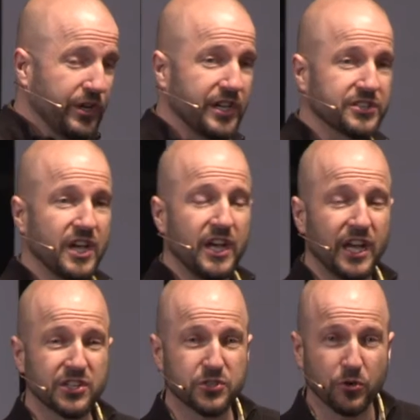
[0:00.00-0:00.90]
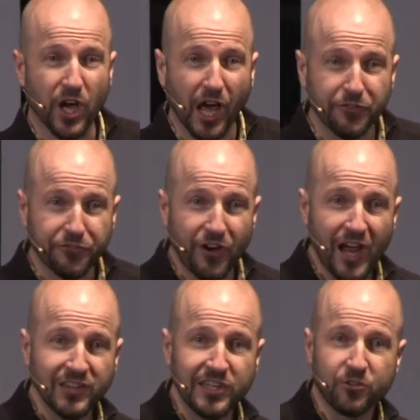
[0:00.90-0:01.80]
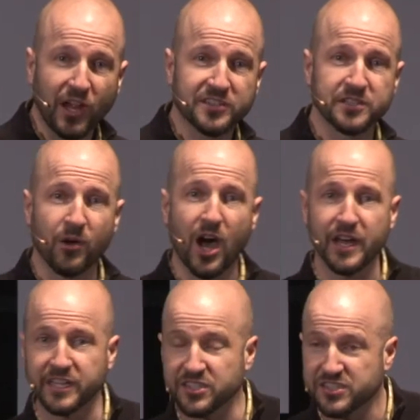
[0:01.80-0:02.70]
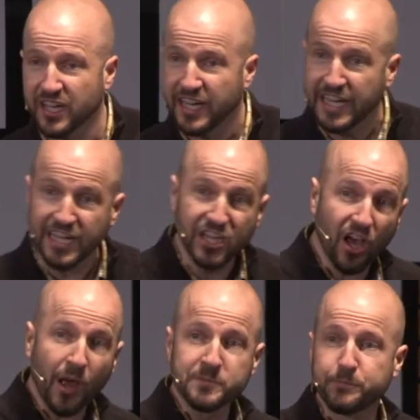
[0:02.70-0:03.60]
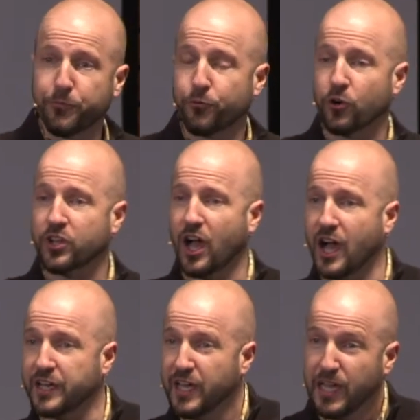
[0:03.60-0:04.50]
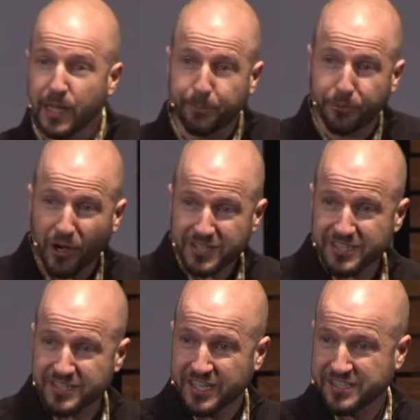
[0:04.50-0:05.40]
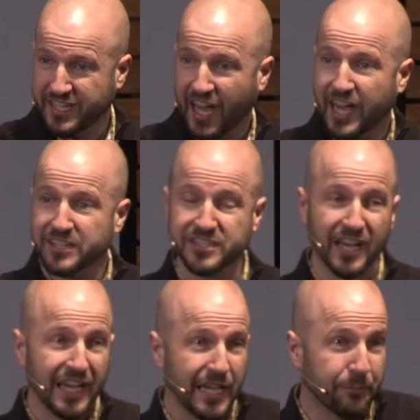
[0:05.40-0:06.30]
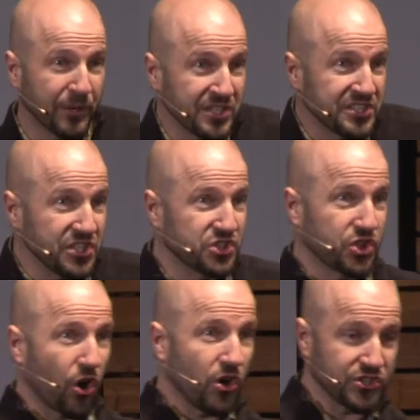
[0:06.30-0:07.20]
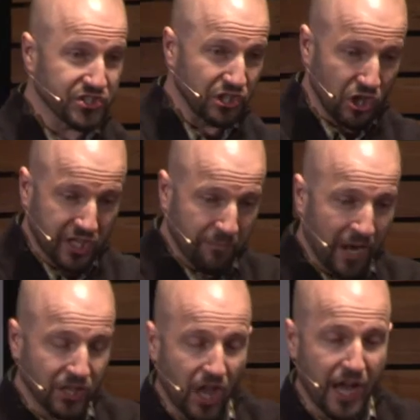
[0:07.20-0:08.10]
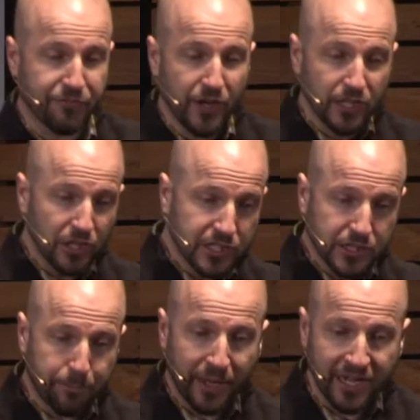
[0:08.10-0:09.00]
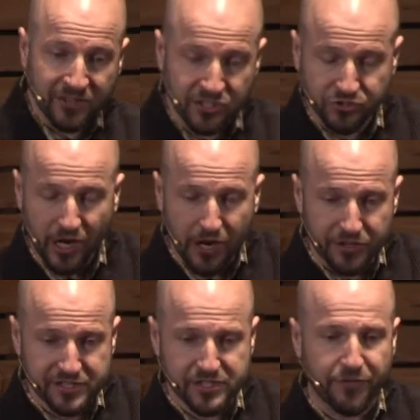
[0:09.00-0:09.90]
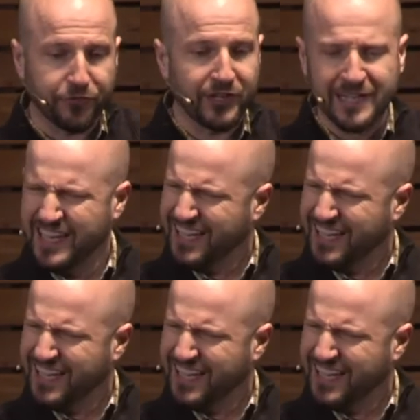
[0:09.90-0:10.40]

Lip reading: it is. And so God finally grants him audience. He comes before God. He presses his case. He brings these charges. Look at my life. Look at the pain, the trial, the suffering